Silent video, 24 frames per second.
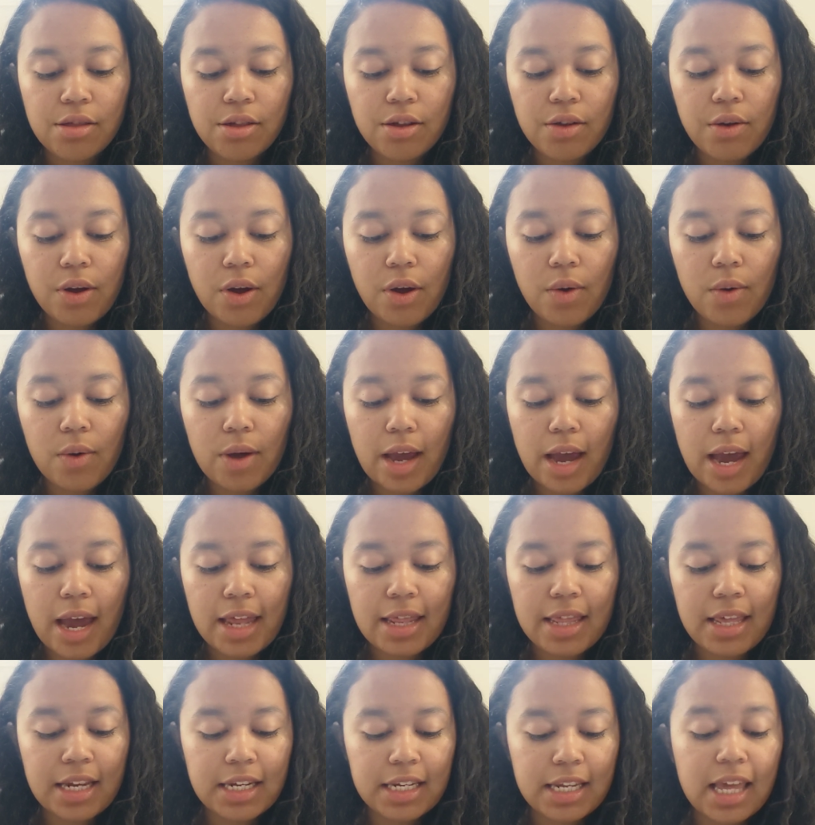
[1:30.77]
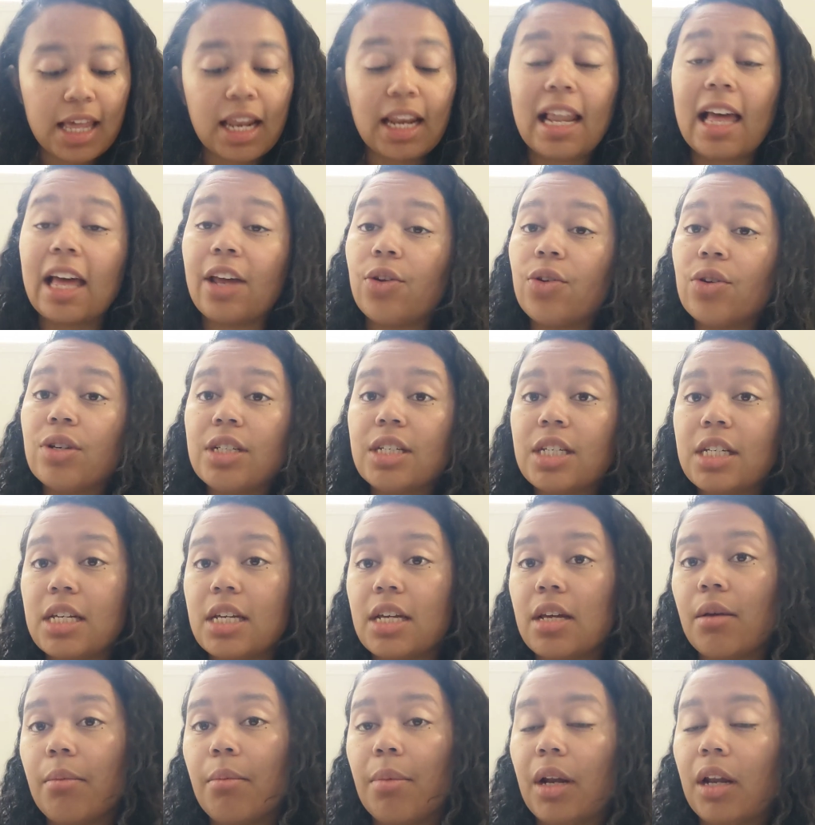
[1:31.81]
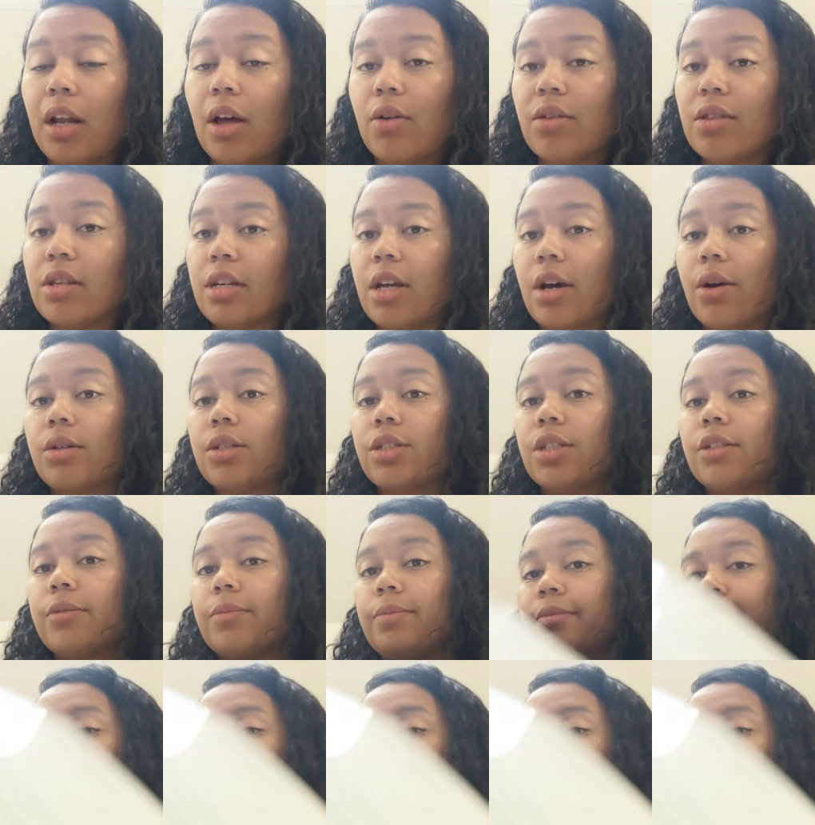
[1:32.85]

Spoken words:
0 and then the letter D below the note.